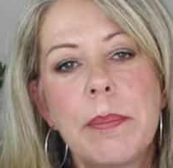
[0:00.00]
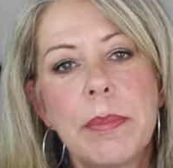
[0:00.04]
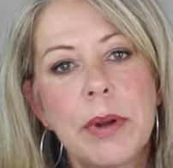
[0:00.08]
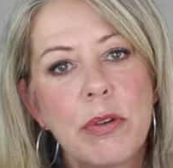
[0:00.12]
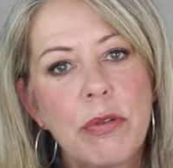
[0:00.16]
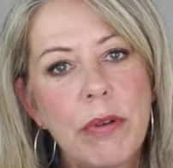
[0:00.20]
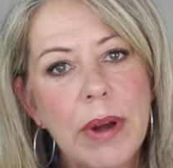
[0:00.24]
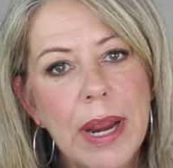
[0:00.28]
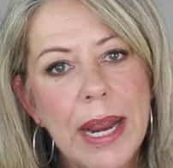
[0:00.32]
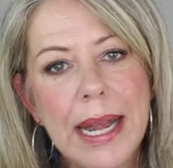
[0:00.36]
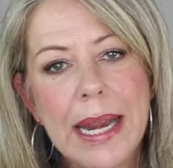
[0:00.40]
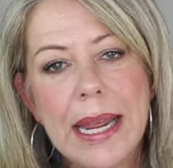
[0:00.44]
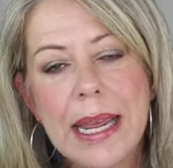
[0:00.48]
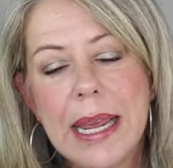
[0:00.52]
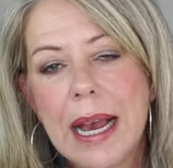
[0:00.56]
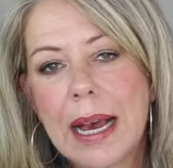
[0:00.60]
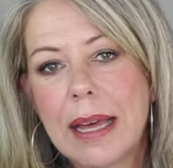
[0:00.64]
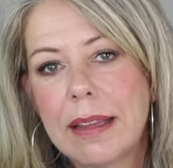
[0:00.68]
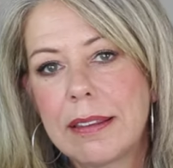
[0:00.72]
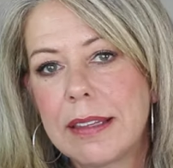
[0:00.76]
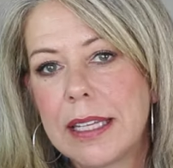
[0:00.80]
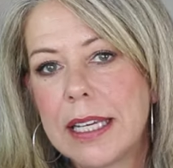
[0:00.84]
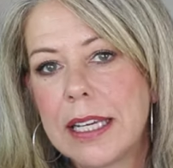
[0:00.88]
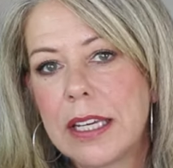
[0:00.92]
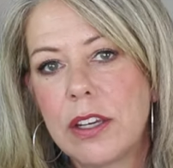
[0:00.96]
But really,
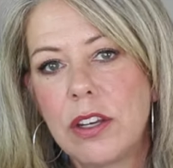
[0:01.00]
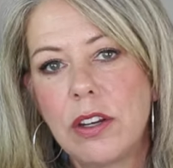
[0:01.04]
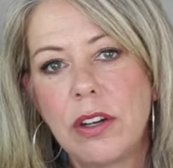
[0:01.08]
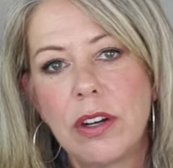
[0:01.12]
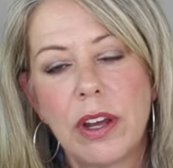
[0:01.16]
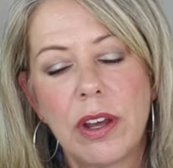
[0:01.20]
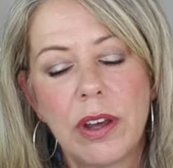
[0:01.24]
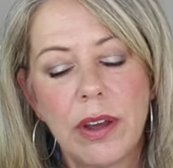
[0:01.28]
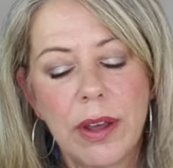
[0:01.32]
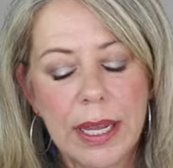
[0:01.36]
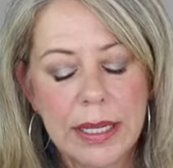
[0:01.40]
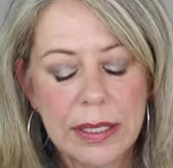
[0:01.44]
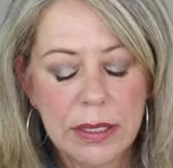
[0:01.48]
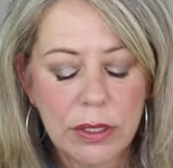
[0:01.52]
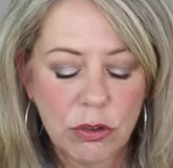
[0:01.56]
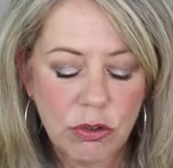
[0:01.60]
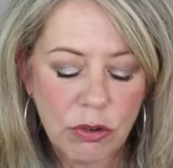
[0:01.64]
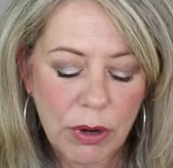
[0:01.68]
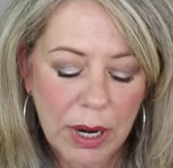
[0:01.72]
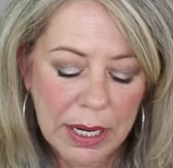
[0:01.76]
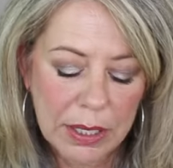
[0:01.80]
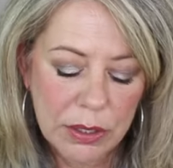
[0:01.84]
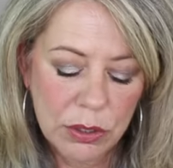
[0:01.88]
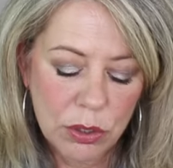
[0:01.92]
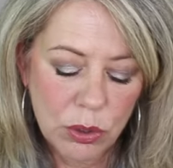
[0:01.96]
I think, you know, as a
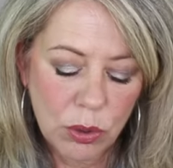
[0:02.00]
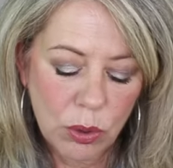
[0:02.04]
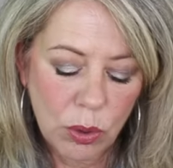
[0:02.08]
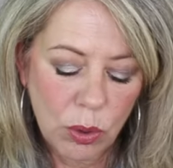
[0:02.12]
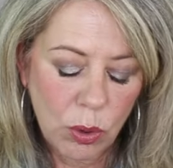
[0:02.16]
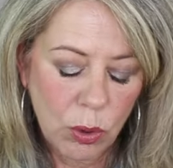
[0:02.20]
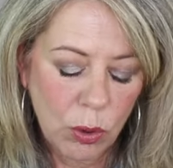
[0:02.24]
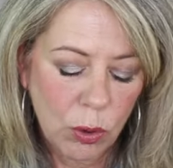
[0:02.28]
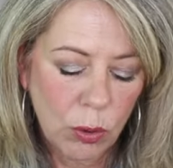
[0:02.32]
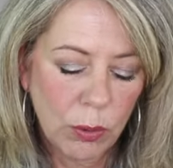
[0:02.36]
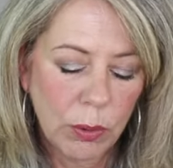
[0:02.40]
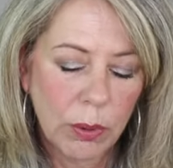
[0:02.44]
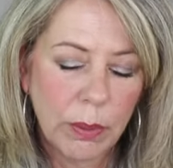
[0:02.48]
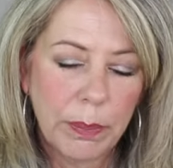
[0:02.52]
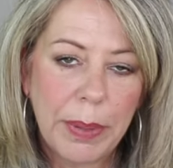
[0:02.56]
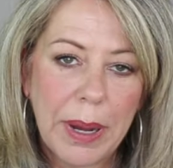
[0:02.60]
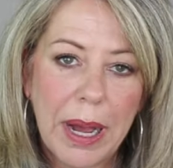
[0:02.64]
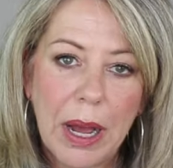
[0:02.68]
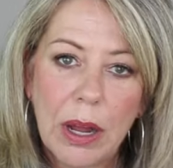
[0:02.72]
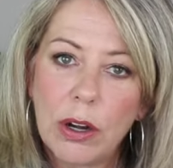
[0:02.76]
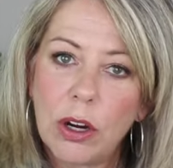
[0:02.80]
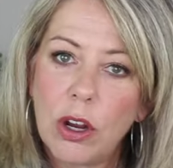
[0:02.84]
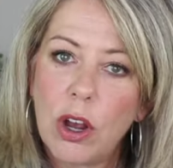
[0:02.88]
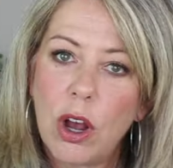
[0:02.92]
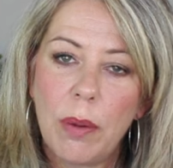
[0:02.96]
drugstore
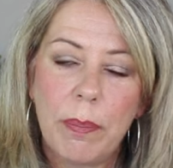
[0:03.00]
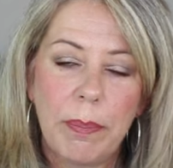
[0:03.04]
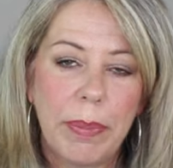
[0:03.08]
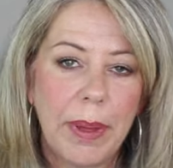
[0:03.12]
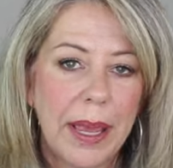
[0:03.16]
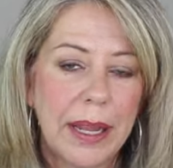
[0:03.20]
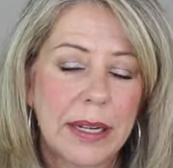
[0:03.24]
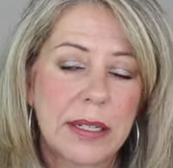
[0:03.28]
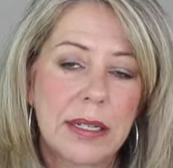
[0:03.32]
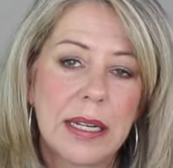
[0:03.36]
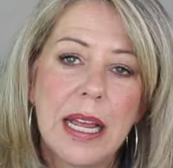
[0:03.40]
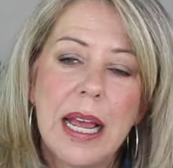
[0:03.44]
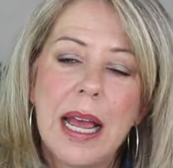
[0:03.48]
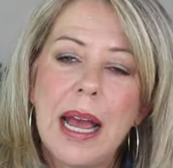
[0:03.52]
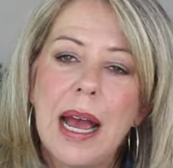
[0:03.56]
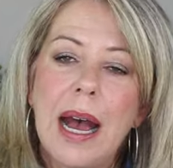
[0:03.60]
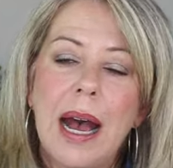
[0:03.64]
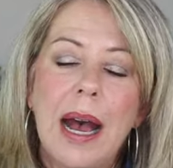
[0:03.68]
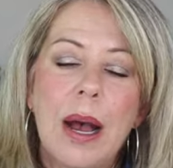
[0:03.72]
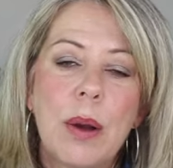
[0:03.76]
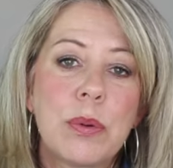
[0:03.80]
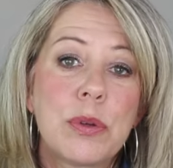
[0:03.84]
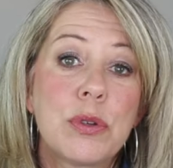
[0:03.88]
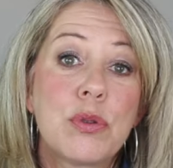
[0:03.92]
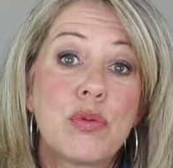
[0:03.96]
powder compact,
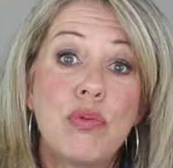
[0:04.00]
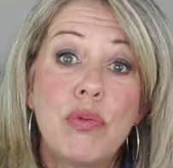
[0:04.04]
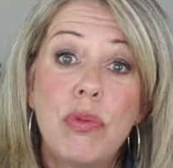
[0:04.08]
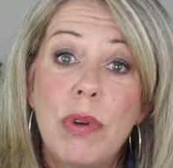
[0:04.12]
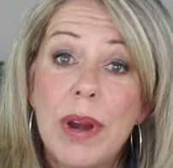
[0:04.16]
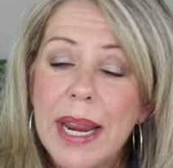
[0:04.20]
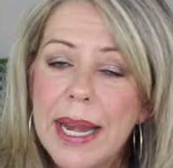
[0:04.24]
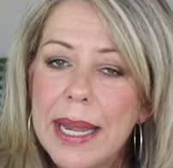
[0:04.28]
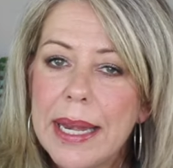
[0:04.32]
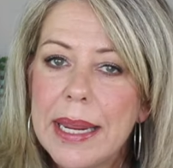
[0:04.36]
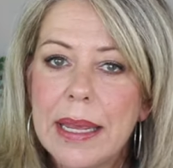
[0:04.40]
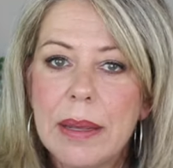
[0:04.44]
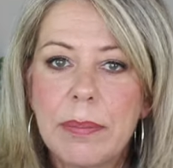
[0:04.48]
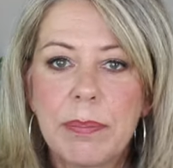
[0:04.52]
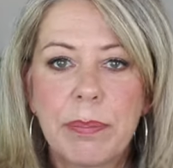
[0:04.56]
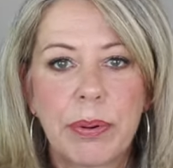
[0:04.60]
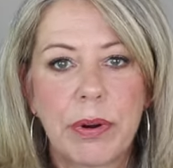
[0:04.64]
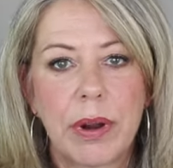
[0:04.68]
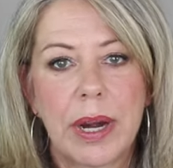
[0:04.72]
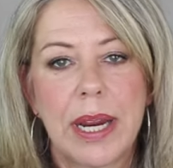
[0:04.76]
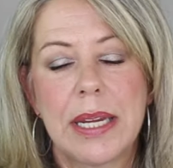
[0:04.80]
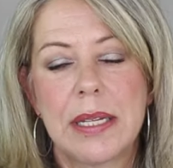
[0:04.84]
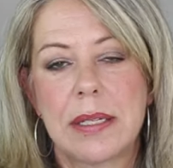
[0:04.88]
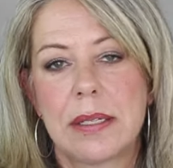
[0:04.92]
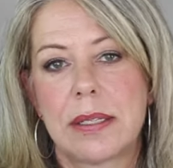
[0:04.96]
I was really
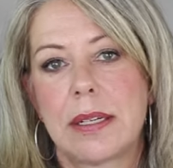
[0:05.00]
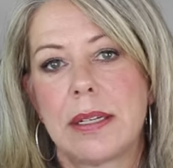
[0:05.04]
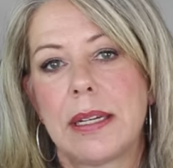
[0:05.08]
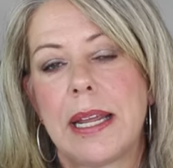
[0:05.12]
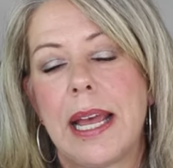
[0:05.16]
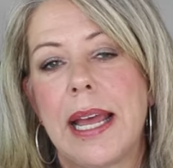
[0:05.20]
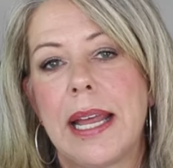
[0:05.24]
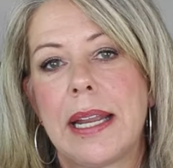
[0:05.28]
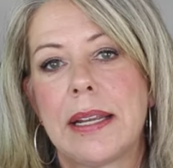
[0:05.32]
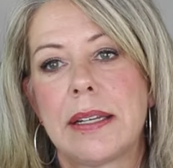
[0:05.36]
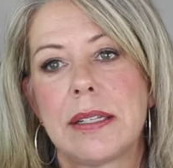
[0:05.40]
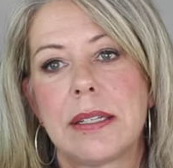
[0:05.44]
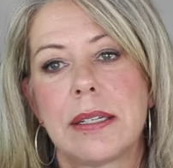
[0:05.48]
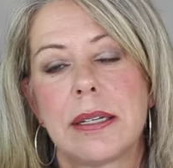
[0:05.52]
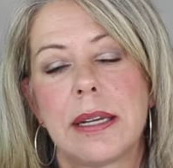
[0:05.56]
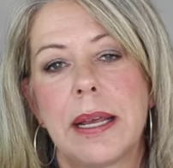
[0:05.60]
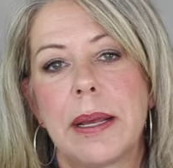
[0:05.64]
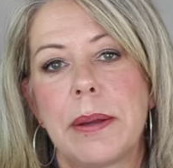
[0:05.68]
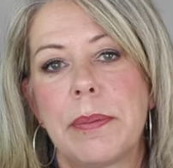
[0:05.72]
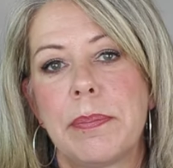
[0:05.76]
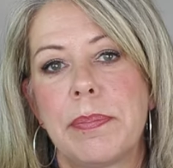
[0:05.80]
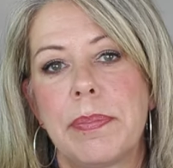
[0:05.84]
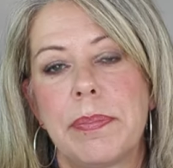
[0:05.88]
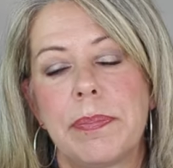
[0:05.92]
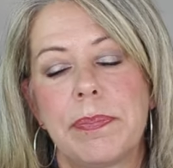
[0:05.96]
impressed and
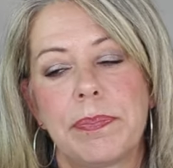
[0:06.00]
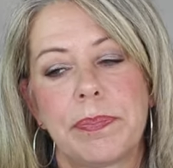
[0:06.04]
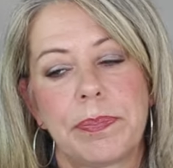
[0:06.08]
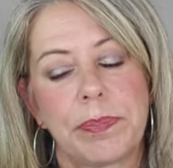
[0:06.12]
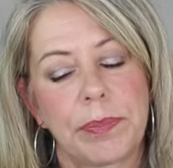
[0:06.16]
um,